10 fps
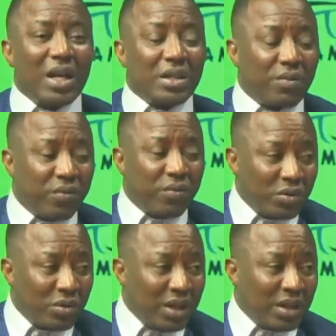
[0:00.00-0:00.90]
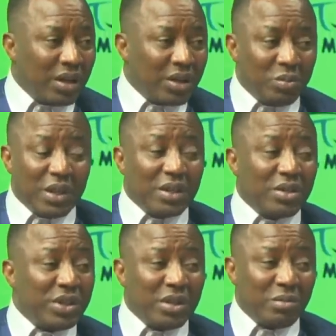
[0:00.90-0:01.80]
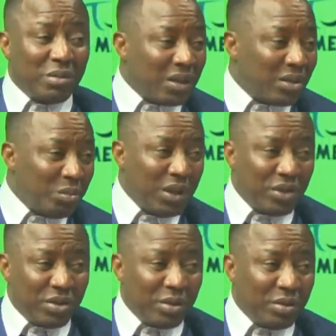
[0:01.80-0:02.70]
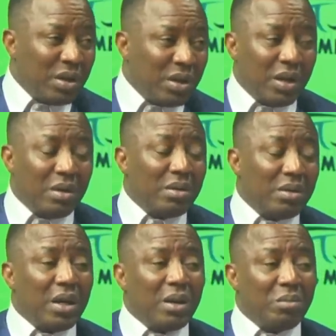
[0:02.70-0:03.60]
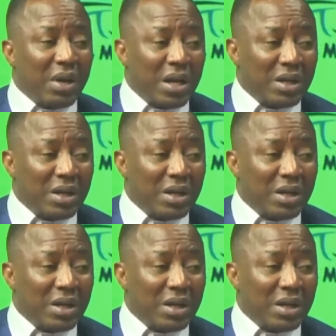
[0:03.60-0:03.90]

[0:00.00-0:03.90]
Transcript: as a fraudulent document written by some military brass.